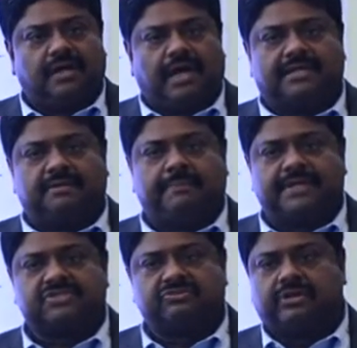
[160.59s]
And the
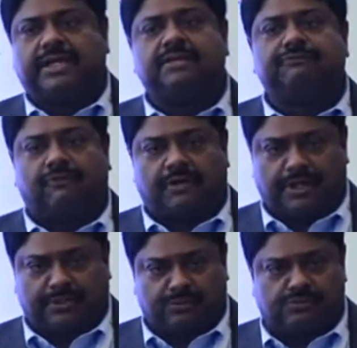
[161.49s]
best read for
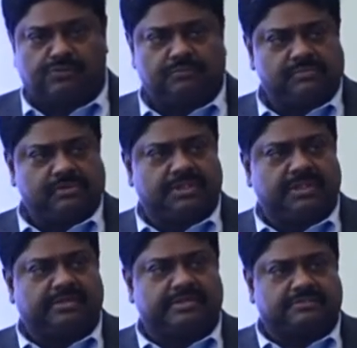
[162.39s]
you, in
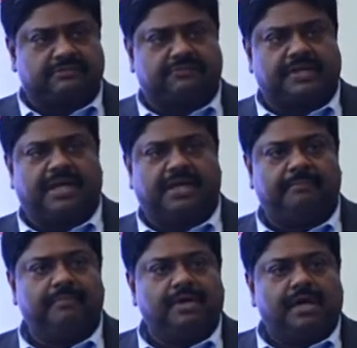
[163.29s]
the interest of
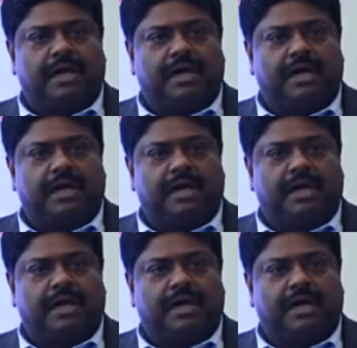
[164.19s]
time,